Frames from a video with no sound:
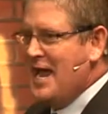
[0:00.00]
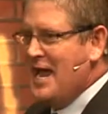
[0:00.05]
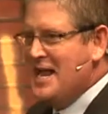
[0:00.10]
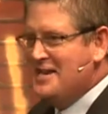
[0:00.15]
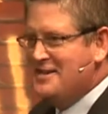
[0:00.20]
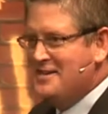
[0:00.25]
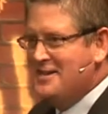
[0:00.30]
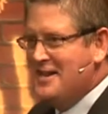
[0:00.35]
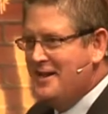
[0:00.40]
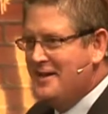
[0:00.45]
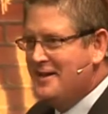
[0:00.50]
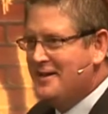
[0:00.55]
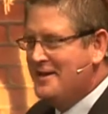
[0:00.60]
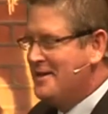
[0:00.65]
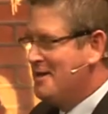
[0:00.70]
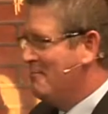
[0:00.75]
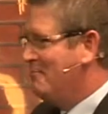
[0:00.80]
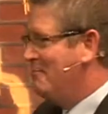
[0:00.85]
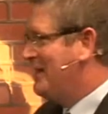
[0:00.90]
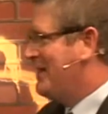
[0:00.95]
gained
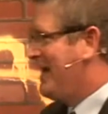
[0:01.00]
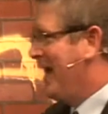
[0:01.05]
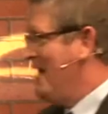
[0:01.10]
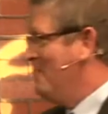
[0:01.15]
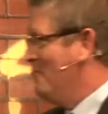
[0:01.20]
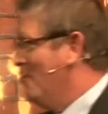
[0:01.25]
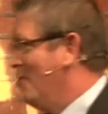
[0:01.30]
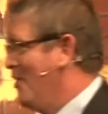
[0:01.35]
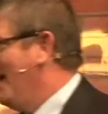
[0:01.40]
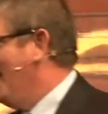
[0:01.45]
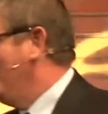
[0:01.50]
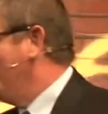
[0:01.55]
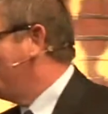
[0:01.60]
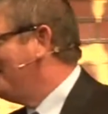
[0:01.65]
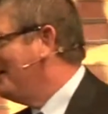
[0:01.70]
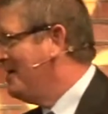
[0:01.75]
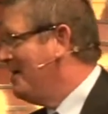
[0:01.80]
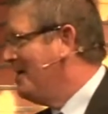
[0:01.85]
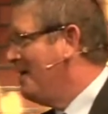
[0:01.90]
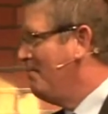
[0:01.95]
became
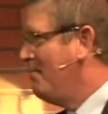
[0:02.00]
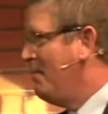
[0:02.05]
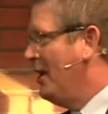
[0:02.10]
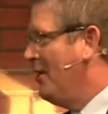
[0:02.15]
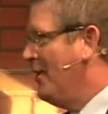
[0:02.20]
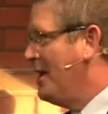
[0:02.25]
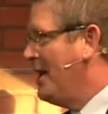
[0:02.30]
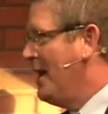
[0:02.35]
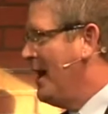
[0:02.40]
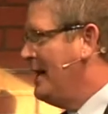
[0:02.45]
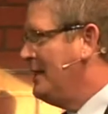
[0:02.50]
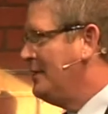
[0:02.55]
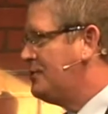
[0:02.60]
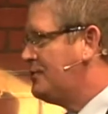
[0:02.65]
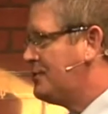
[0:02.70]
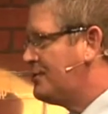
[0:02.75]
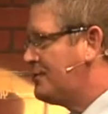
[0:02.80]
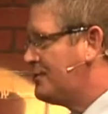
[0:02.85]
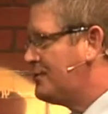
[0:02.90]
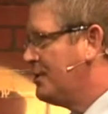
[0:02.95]
what?
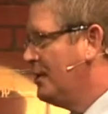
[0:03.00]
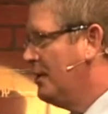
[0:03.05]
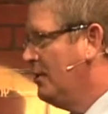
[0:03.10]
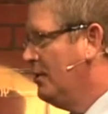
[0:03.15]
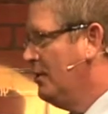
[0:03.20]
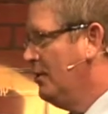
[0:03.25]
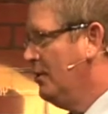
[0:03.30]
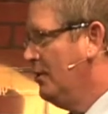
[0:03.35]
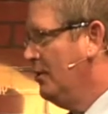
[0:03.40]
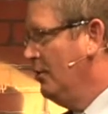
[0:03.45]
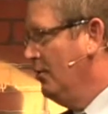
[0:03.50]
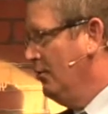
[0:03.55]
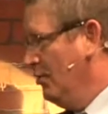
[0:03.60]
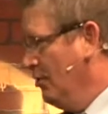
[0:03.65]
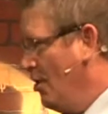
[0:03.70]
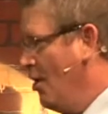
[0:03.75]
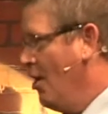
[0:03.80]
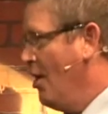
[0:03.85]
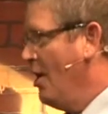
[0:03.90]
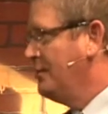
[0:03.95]
Paradise
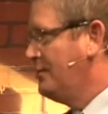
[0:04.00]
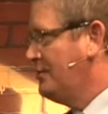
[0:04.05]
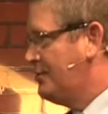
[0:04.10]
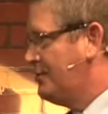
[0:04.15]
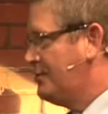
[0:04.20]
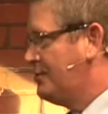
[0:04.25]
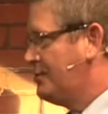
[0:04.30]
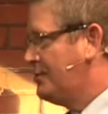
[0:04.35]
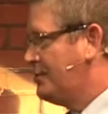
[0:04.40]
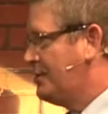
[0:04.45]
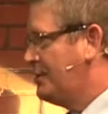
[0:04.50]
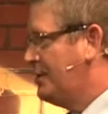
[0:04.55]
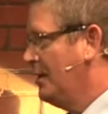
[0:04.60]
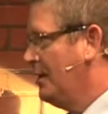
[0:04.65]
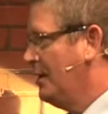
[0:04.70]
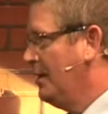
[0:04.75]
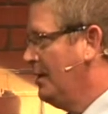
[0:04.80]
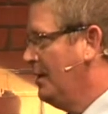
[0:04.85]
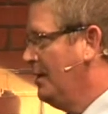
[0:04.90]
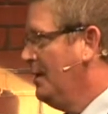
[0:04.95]
lost.
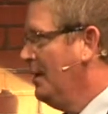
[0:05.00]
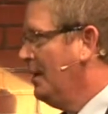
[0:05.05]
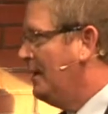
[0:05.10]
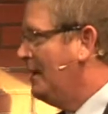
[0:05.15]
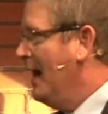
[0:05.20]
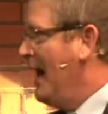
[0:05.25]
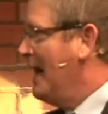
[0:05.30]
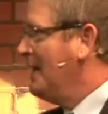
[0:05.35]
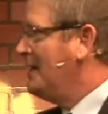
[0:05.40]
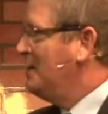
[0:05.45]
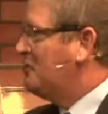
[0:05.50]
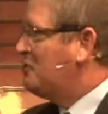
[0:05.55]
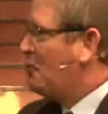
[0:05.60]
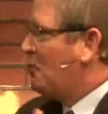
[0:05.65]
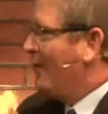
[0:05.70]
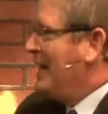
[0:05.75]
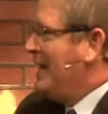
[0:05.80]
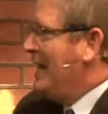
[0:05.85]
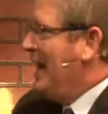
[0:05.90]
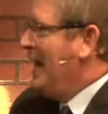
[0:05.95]
God
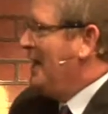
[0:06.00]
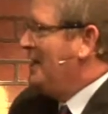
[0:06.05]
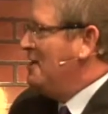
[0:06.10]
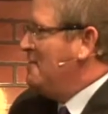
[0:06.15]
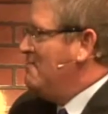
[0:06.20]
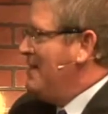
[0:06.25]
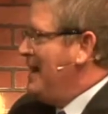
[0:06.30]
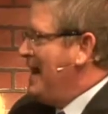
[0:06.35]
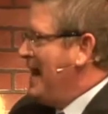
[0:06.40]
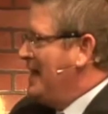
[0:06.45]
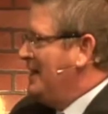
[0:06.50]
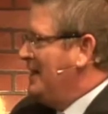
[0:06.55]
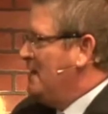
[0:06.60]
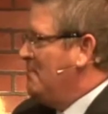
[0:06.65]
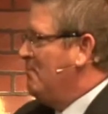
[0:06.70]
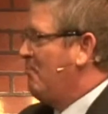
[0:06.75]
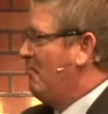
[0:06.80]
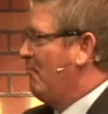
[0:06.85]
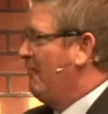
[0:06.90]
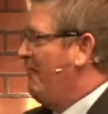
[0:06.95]
had created man
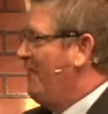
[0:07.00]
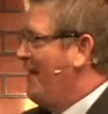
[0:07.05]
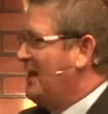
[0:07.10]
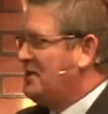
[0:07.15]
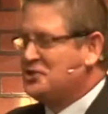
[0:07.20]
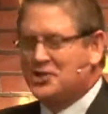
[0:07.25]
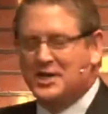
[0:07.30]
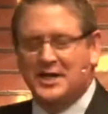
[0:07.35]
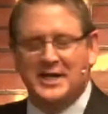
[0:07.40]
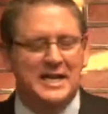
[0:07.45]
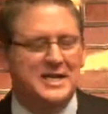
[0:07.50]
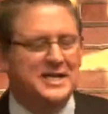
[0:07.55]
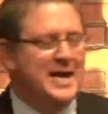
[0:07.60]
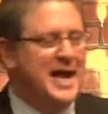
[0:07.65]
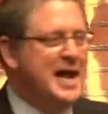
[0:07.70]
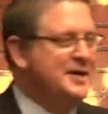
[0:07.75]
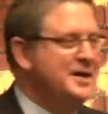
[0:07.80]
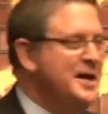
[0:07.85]
in imperfection, and